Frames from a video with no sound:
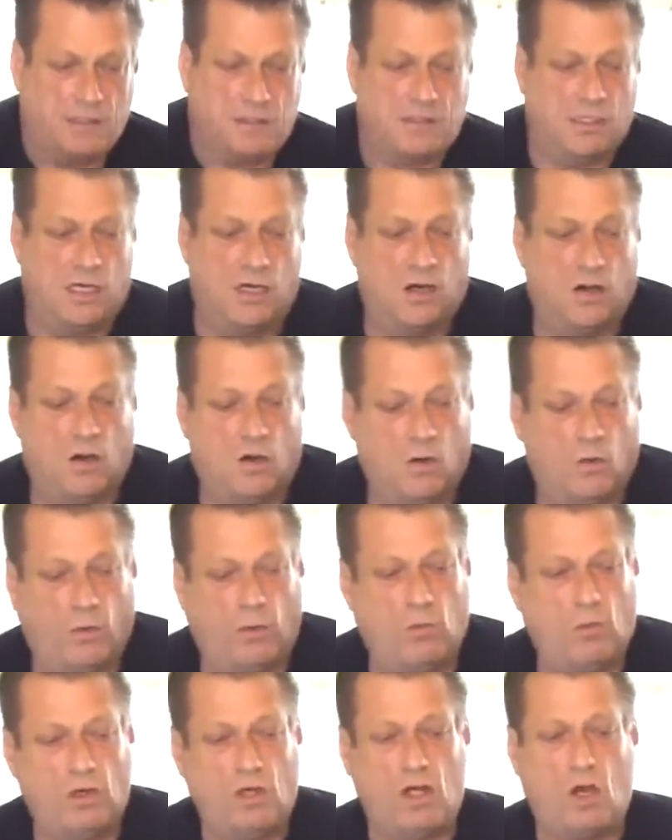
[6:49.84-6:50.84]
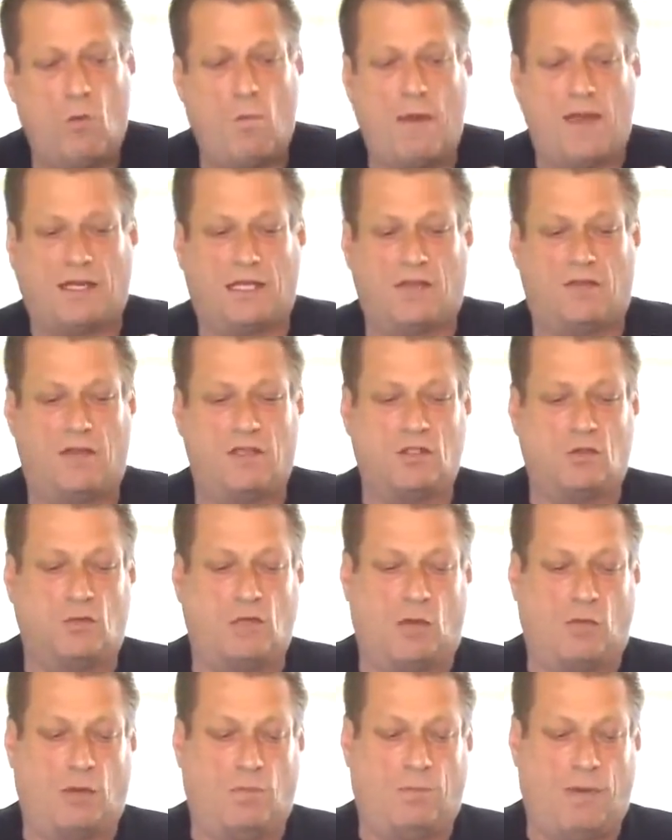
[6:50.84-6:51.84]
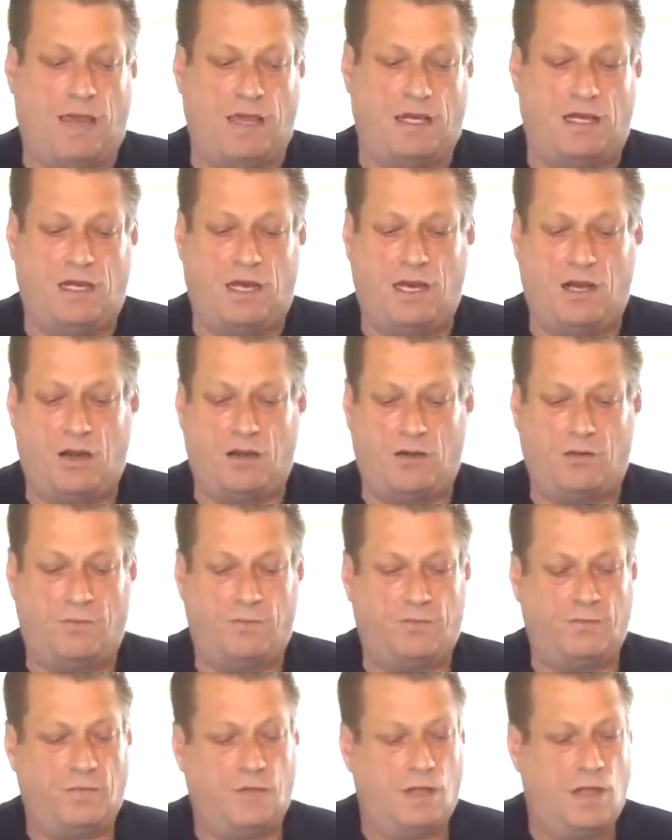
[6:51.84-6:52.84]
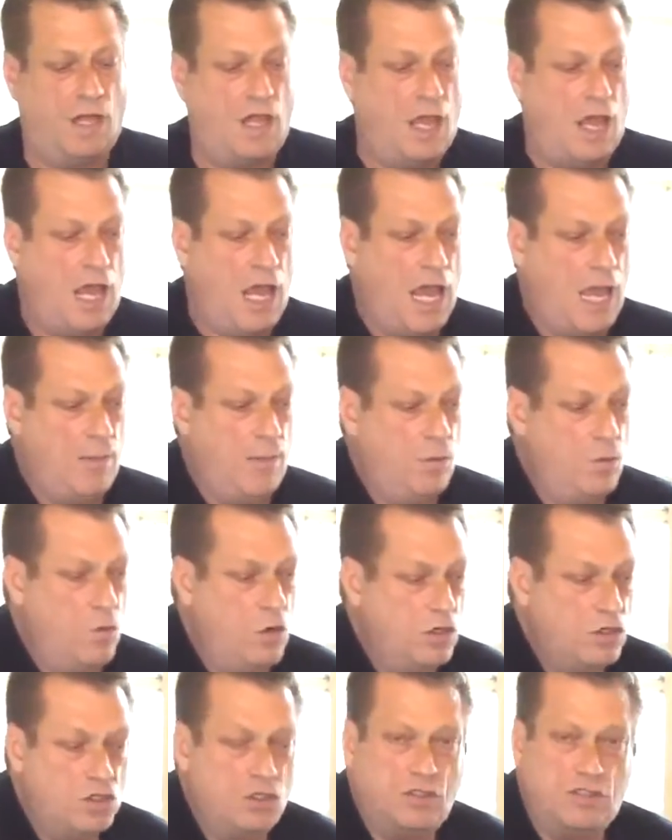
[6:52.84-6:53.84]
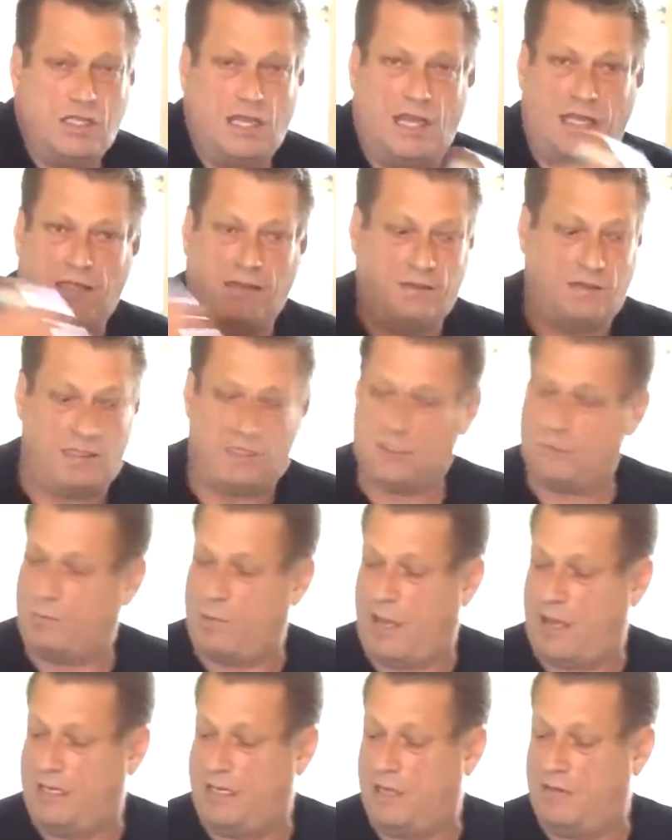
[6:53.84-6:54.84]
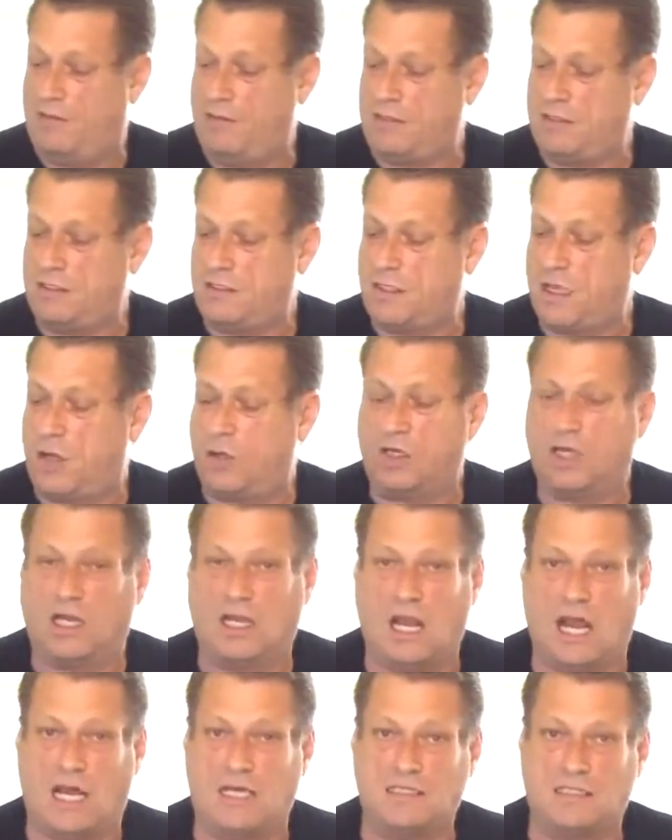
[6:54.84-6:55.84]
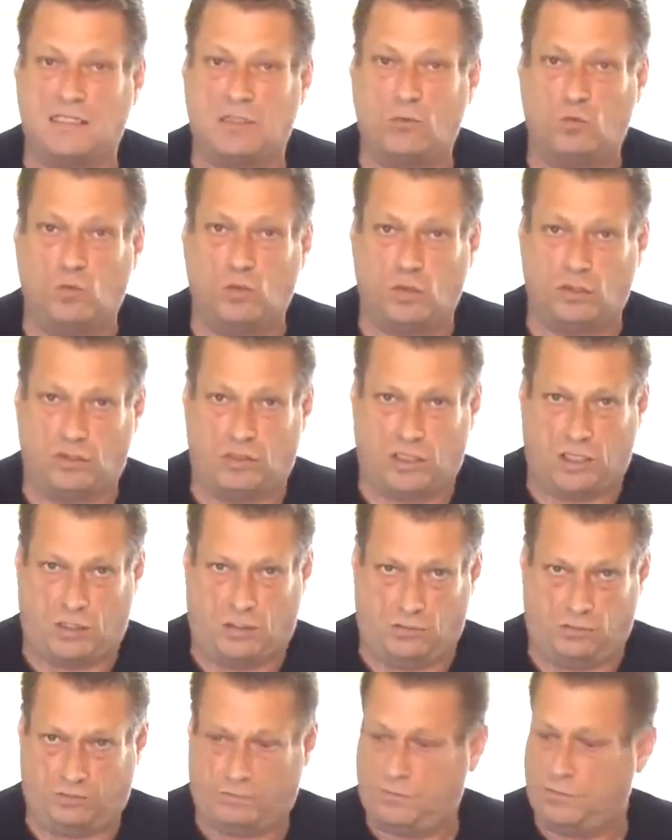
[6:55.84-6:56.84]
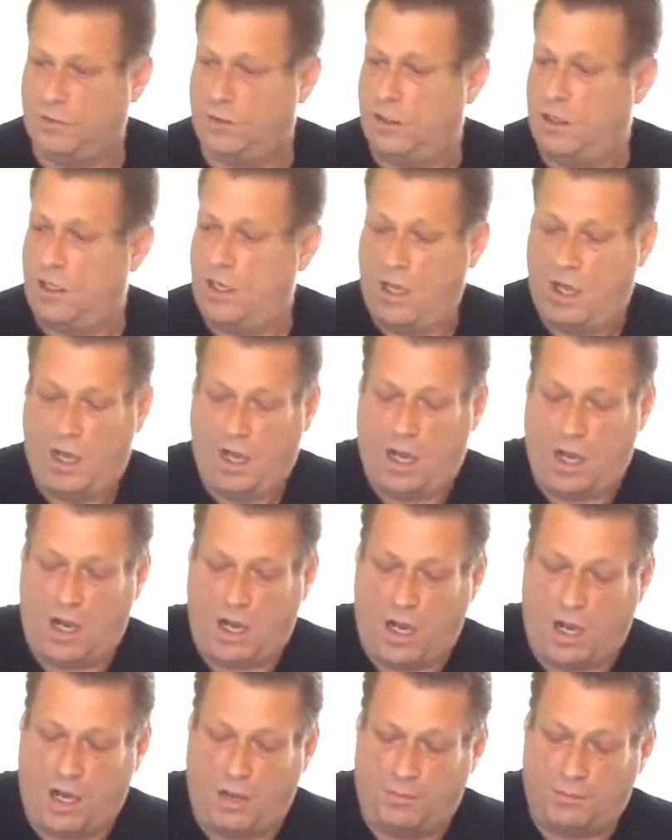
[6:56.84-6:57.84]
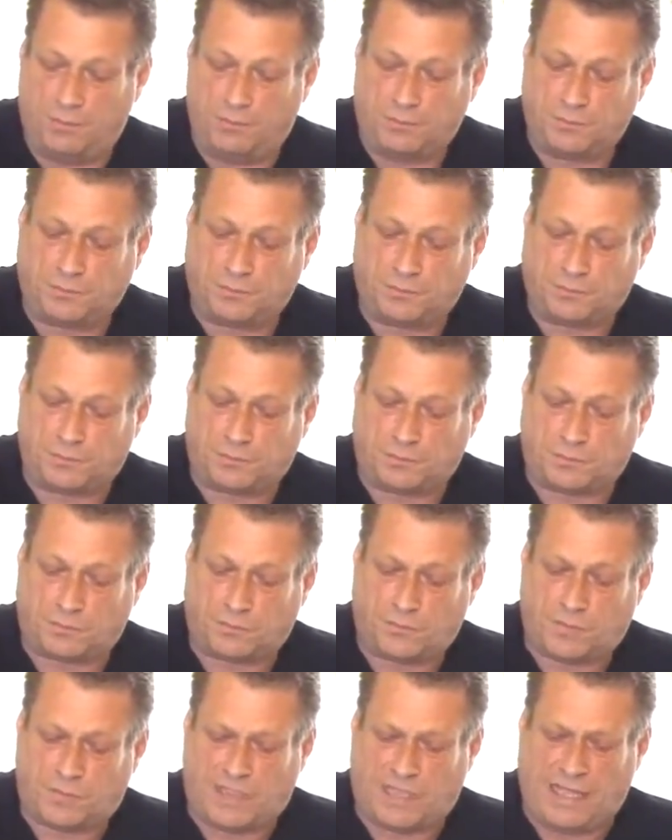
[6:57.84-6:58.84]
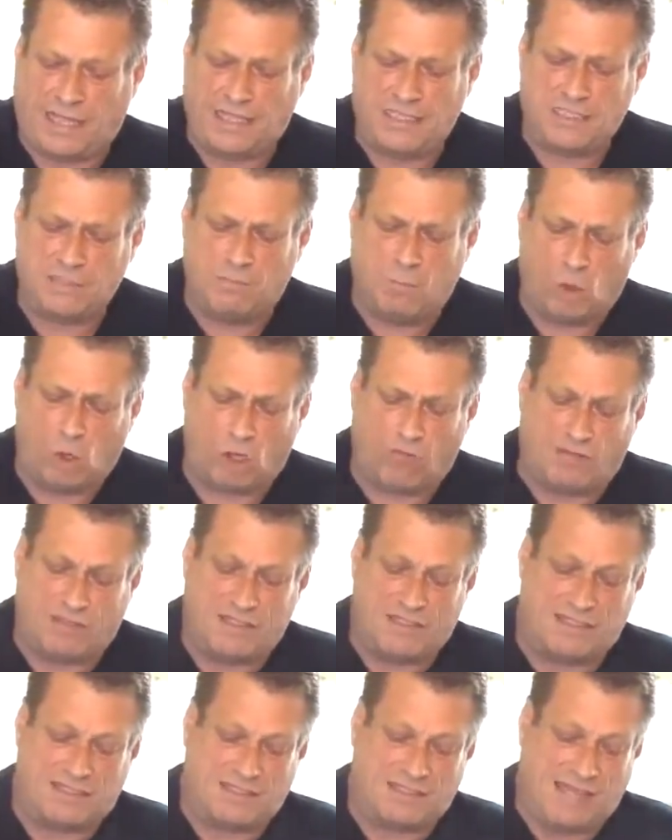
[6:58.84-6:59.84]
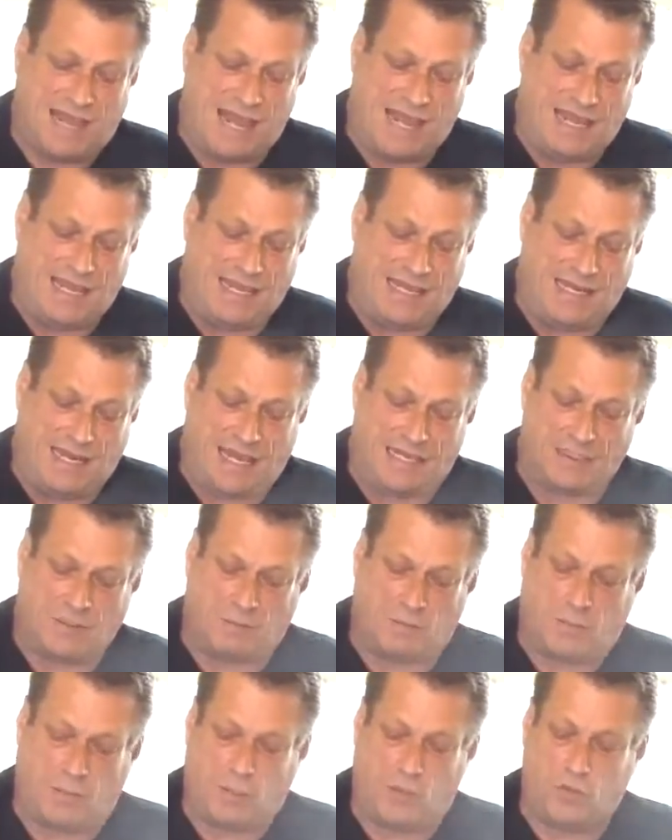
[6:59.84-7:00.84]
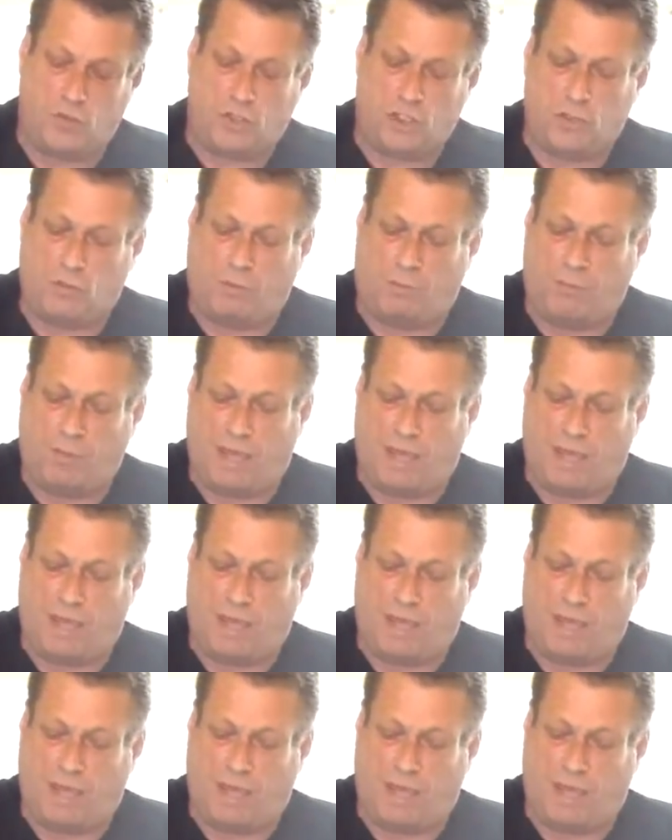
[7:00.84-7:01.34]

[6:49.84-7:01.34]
So we want to go back to this one that we painted here and we want to take this paint. Now this is called Glossy Wood Tone. Um, it's more of a stain as opposed to a